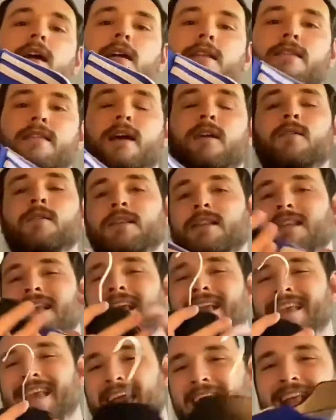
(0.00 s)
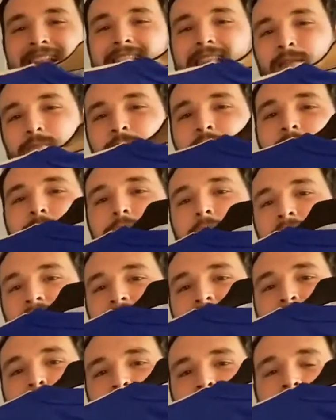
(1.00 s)
That would again be
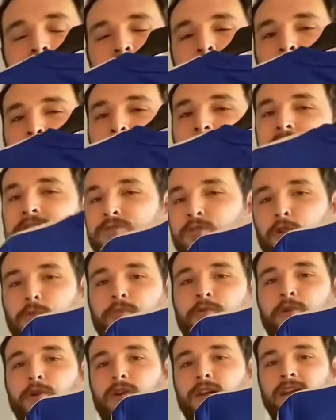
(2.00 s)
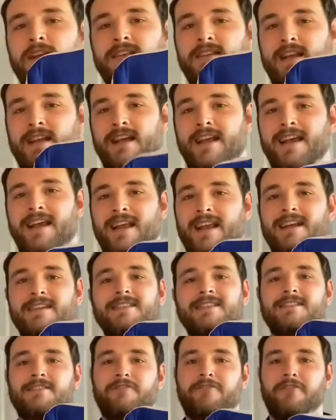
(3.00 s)
amazing with probably Drogba on it as like a
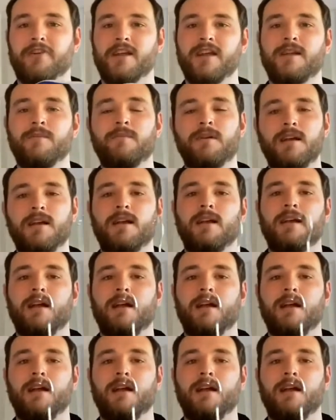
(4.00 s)
collector to frame.